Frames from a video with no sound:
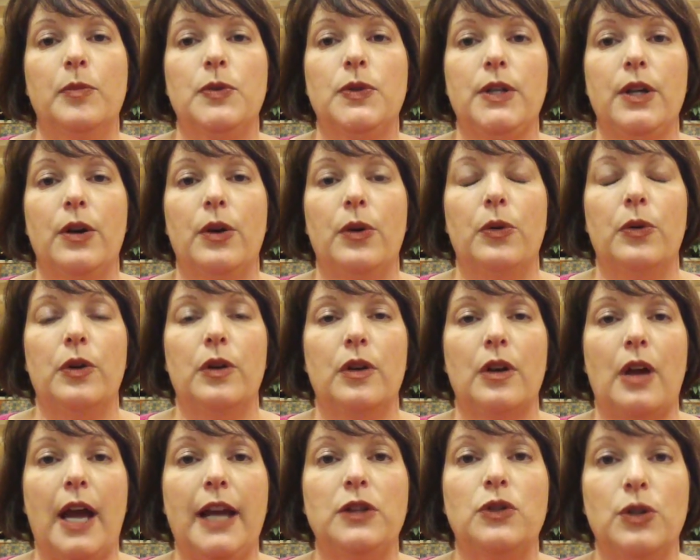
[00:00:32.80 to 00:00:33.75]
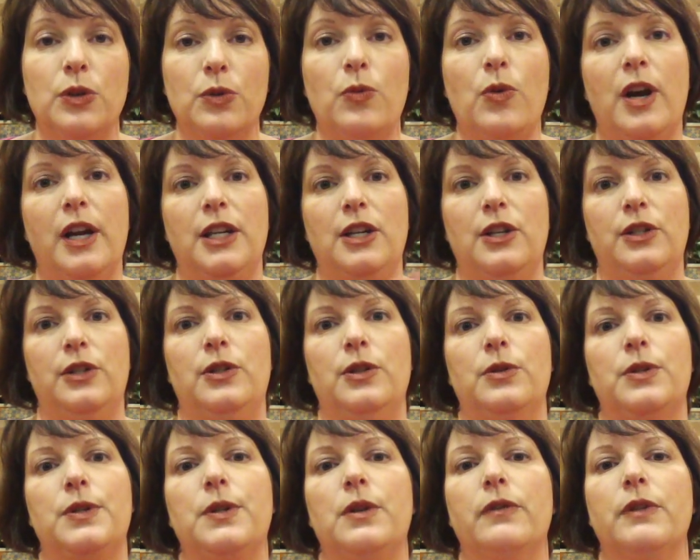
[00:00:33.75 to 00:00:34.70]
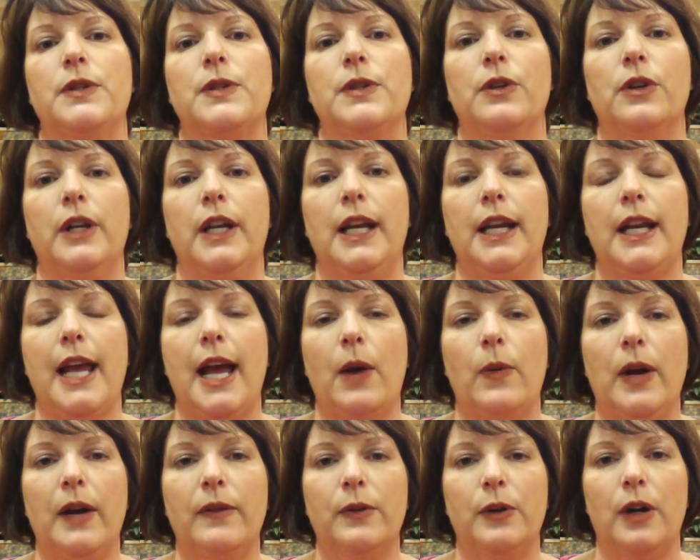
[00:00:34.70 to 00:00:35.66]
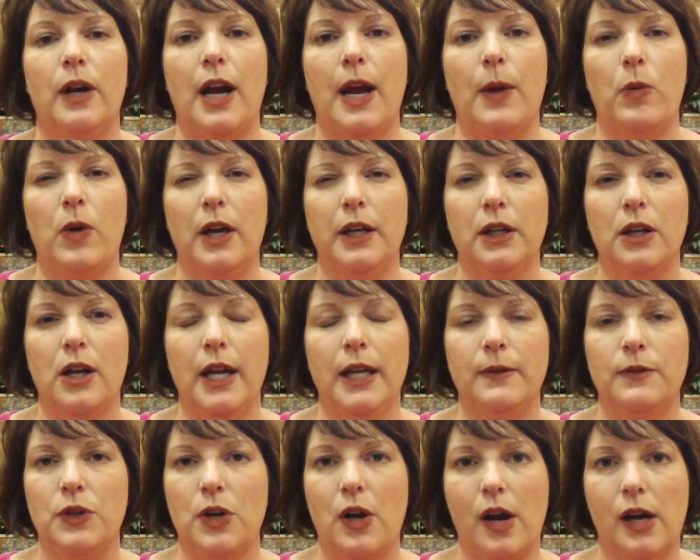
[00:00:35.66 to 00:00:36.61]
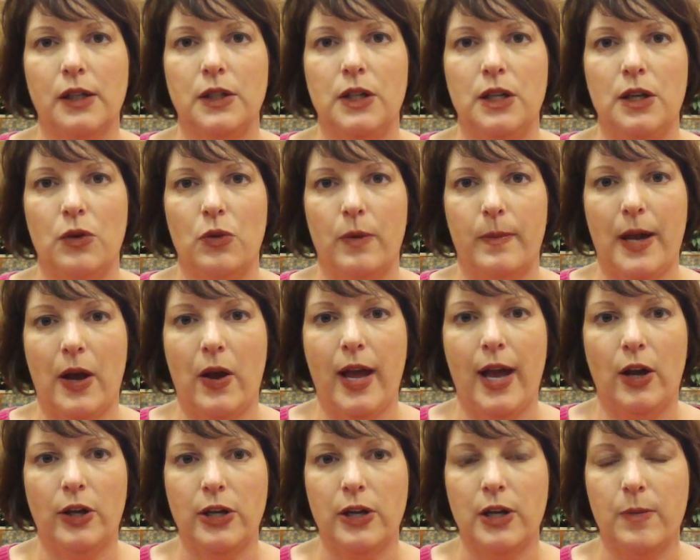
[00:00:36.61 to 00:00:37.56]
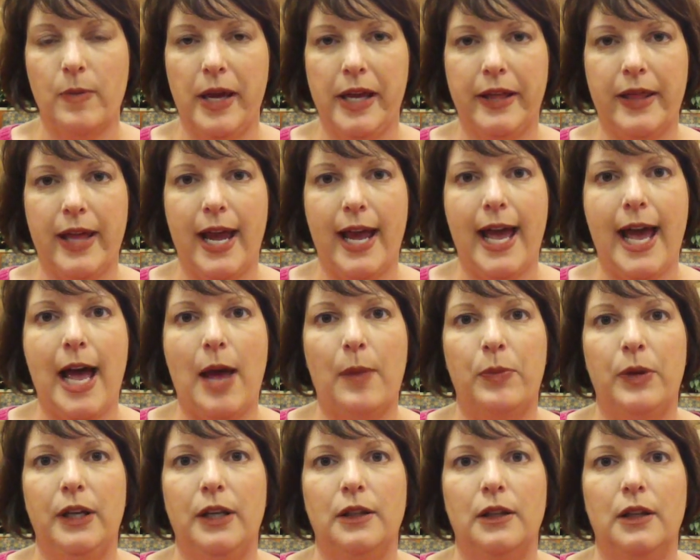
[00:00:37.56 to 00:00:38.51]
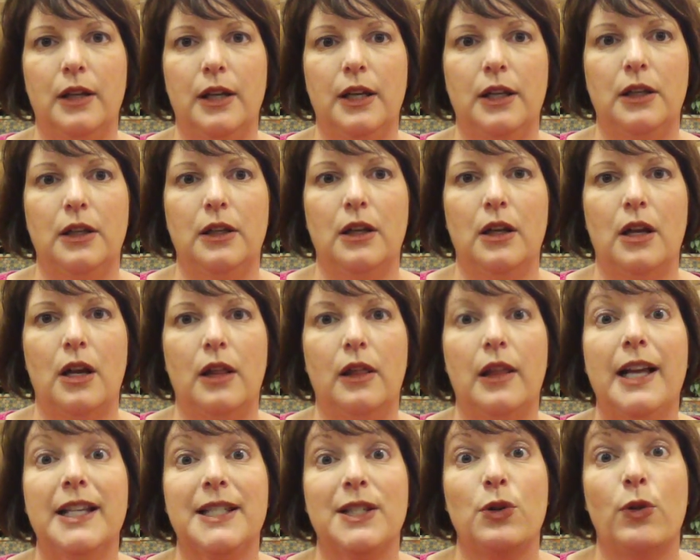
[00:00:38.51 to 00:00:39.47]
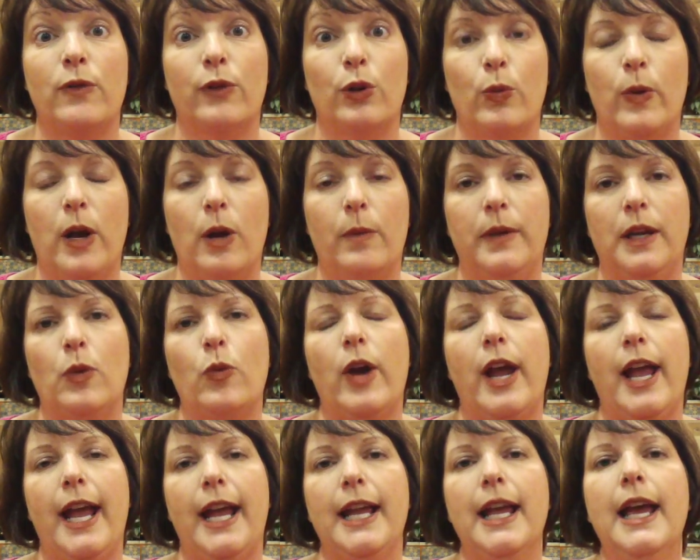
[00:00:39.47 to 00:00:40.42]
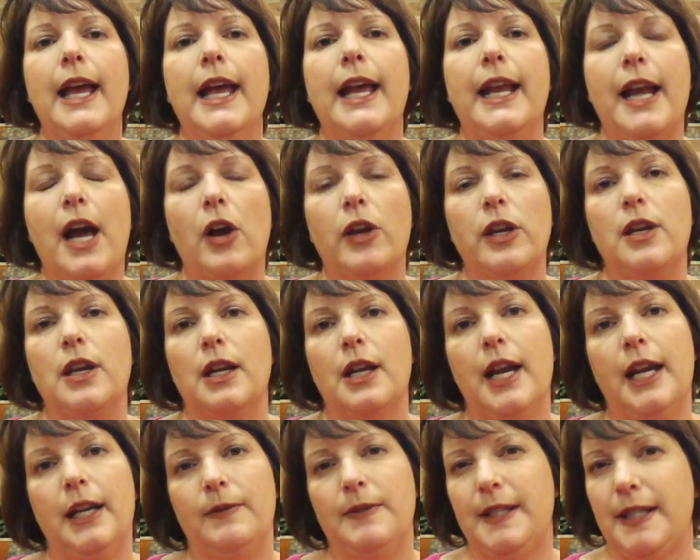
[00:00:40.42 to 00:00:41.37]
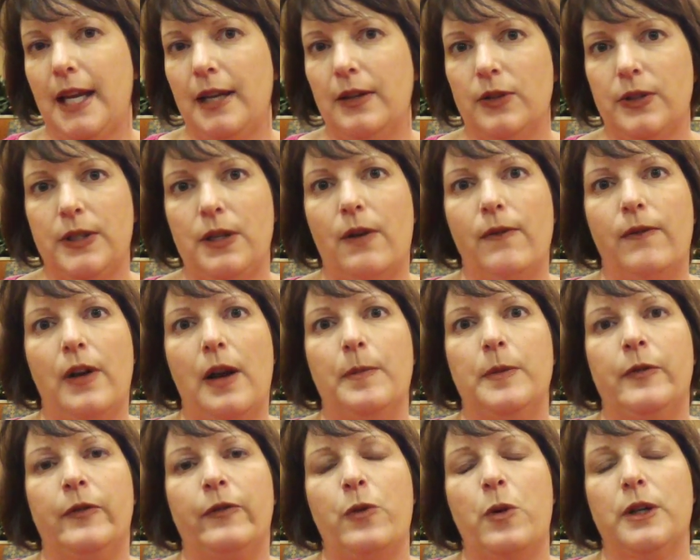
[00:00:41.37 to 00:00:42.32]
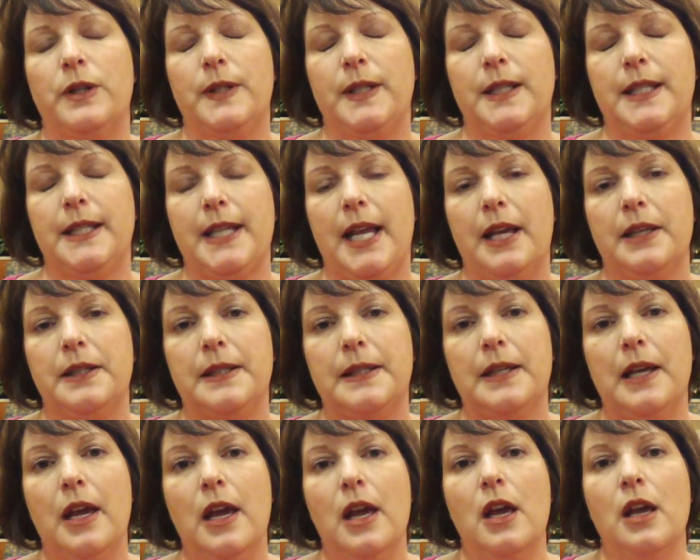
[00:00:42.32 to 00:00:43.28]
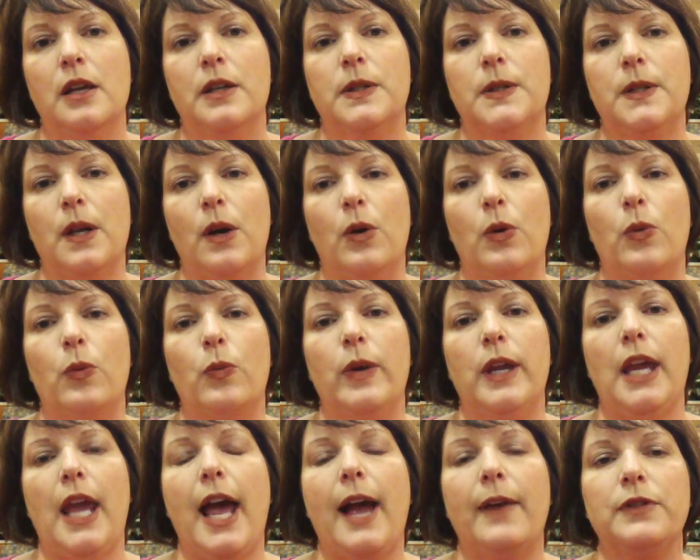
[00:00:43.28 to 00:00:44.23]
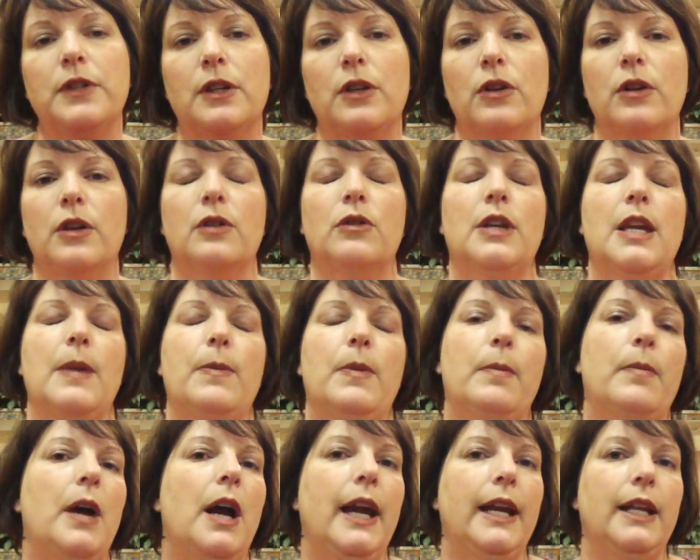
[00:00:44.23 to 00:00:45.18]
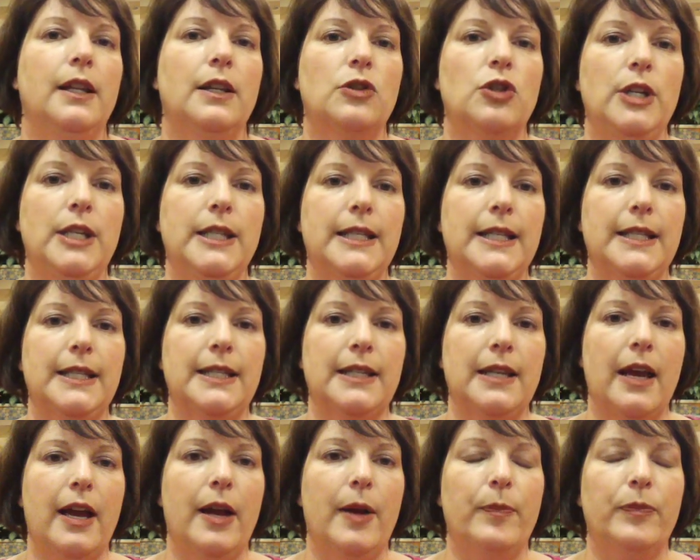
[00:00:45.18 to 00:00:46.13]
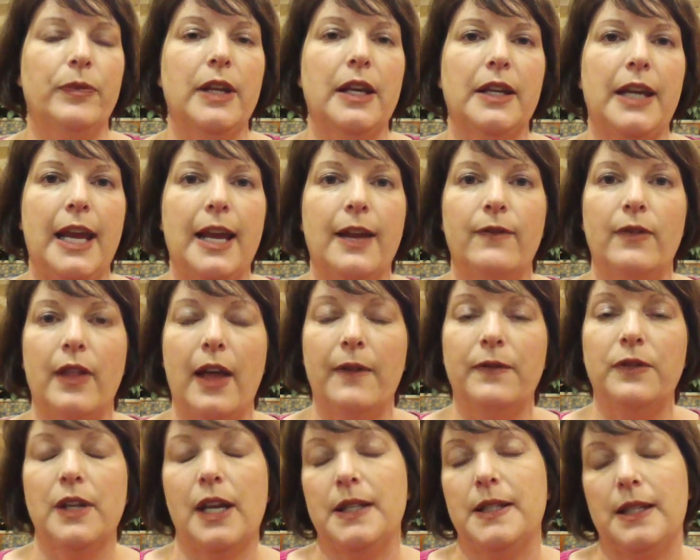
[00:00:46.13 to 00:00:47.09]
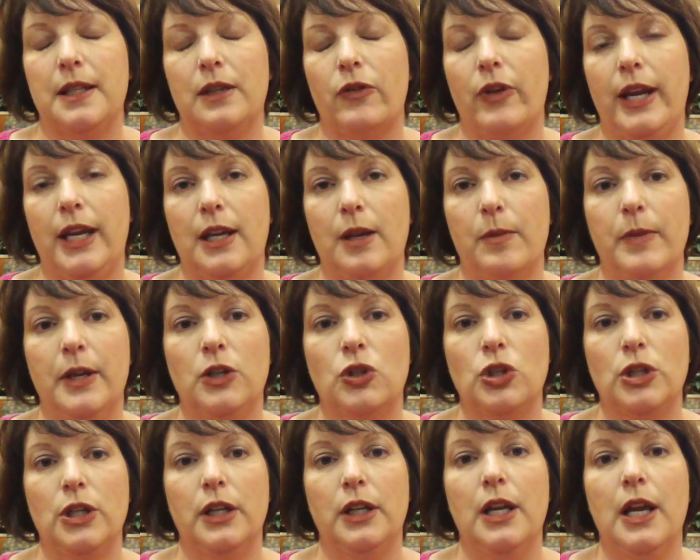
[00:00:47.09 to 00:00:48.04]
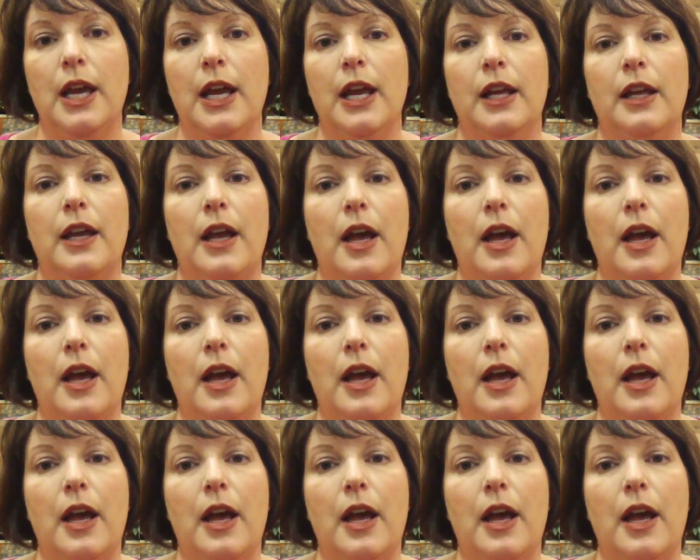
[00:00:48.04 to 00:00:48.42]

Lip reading: So I do want you to do service learning. However, I want to kind of talk to you about how you can make that happen in a less overwhelming way and how you can kind of set yourself up for success. So we have to keep in mind that Jesus left us the Great Commission.